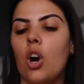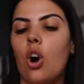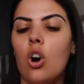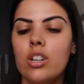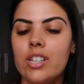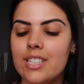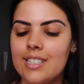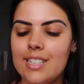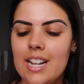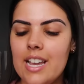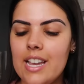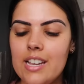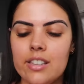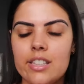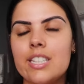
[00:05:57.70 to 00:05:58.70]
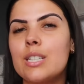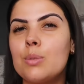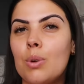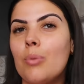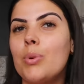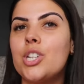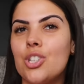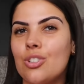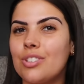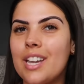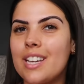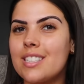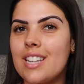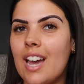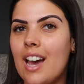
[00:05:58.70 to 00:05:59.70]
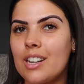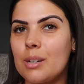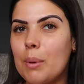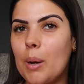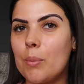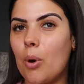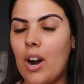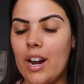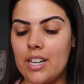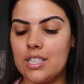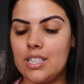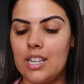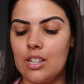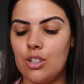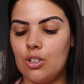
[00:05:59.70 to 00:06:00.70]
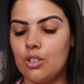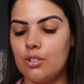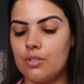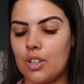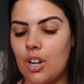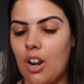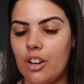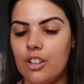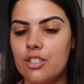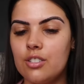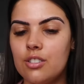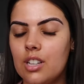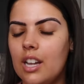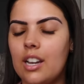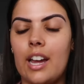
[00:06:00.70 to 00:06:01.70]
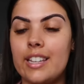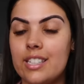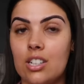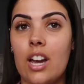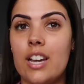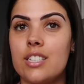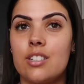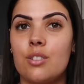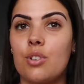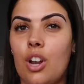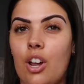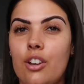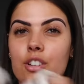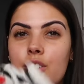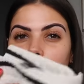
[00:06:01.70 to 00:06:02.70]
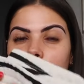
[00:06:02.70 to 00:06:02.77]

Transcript: honestly, this is why we shouldn't get sad about pricing of clothes, like sizing of clothes,